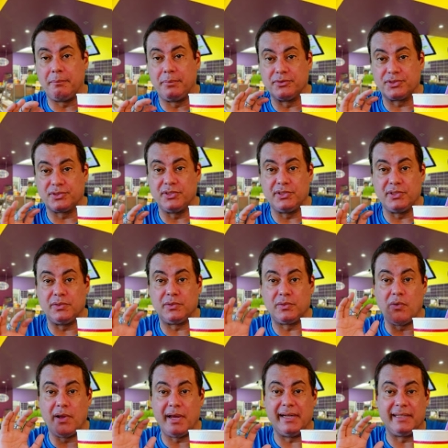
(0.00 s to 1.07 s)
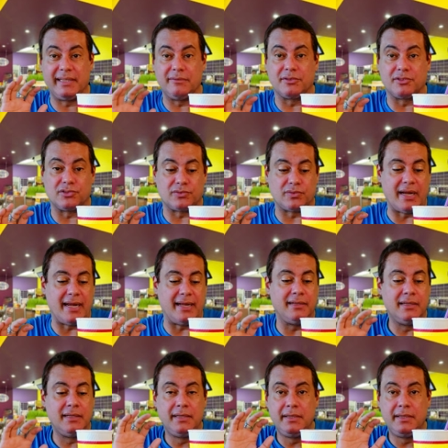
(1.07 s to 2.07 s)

Booster Juice. Go ahead and give it a try.